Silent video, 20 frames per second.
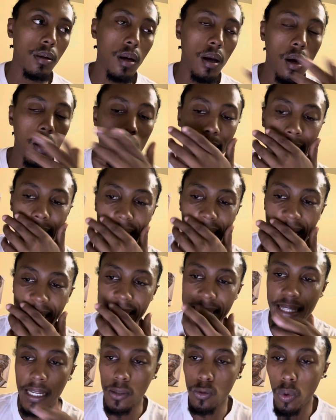Okay,
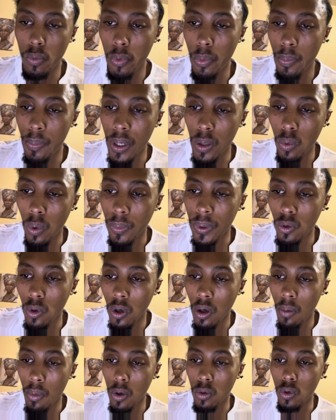that's what we mean when we
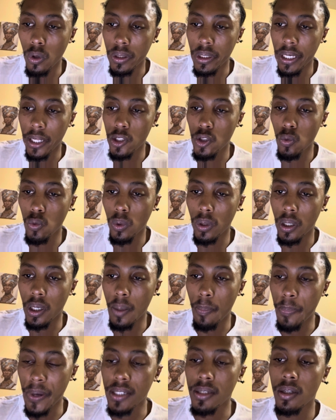talk about contractual
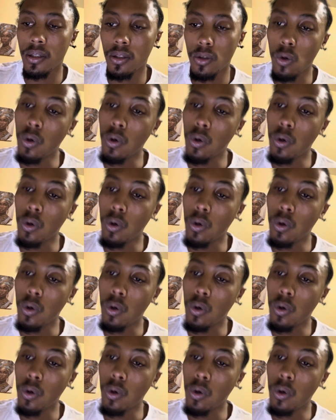capacity,